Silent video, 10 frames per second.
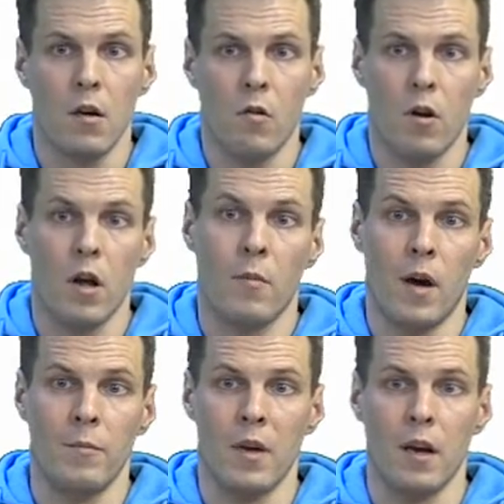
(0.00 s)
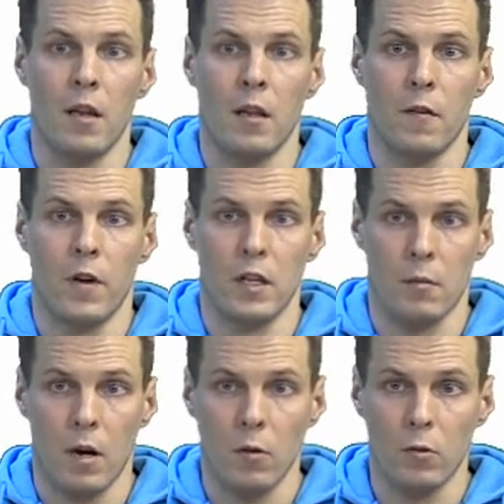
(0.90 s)
or I may identify
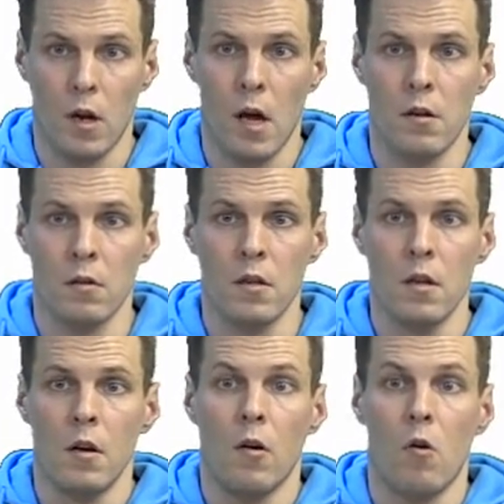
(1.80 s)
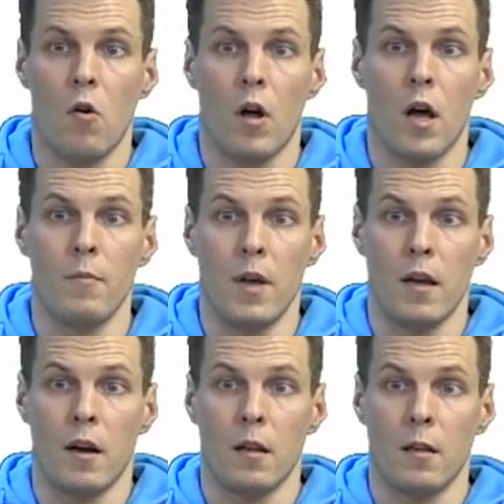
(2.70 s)
some outliers, or I may
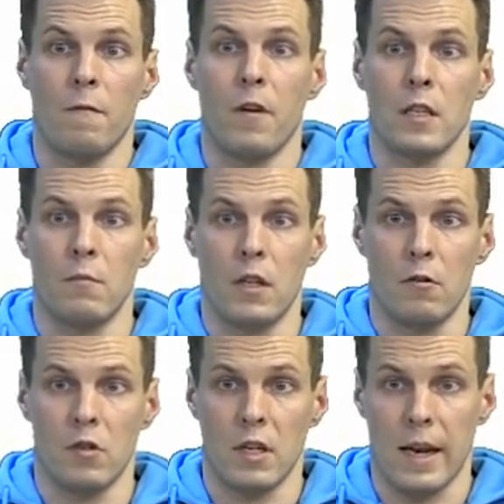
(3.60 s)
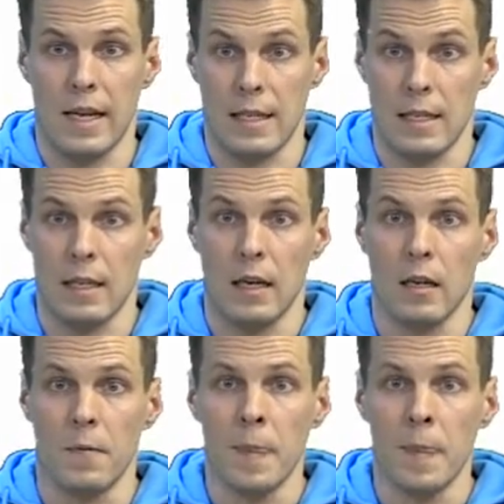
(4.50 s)
identify some heteroskedasticity.